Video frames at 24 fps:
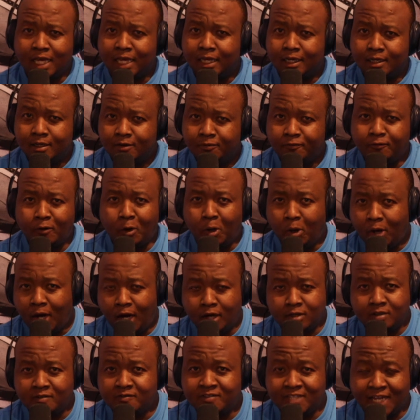like
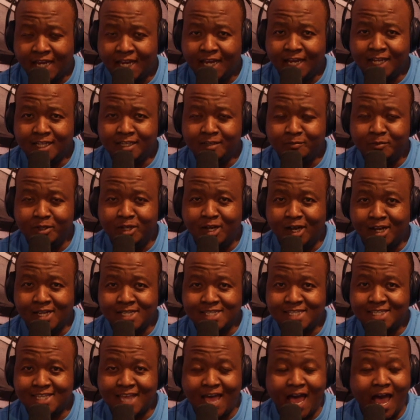4 out of 10,
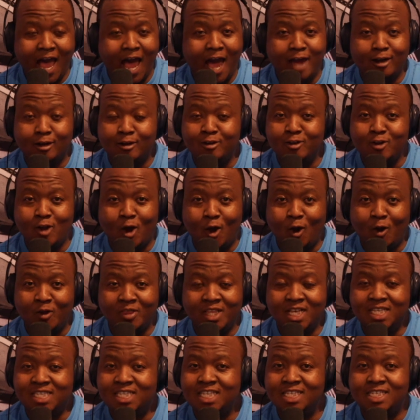because I don't
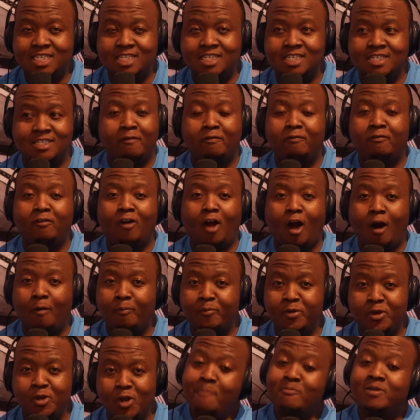know, this is a
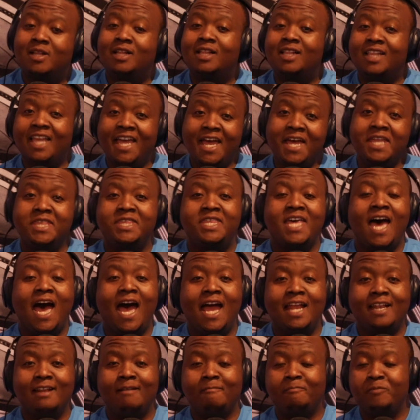flop. I'm glad
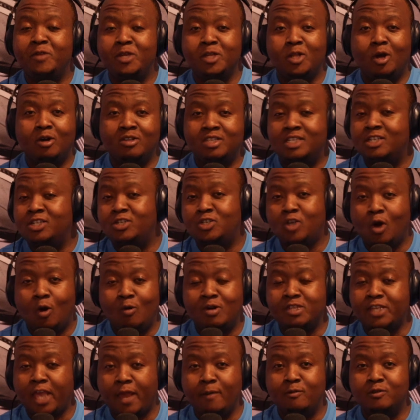that, you know, this
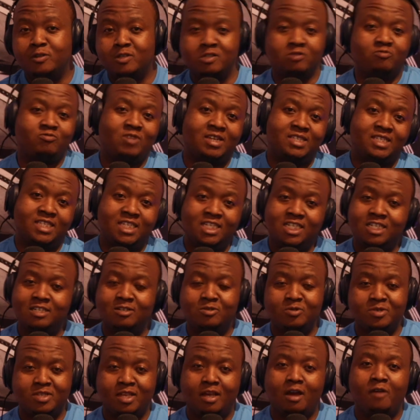show was able to
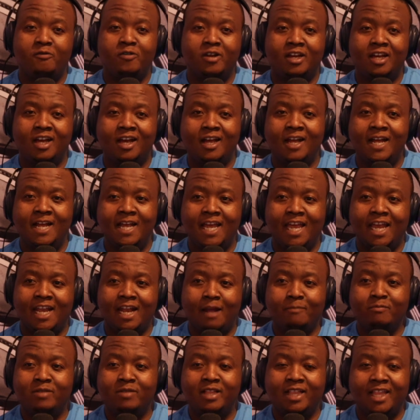transition to South Africa,
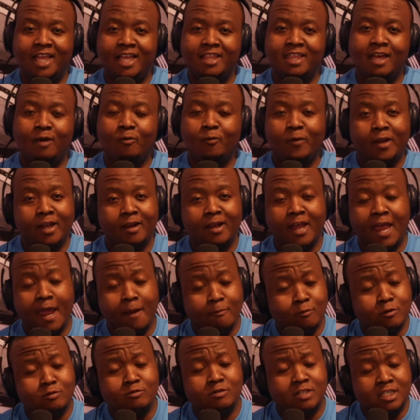and I'm glad that we
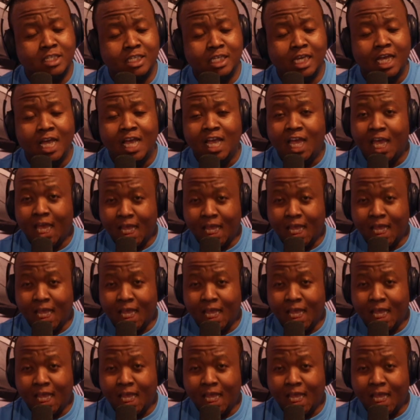able to see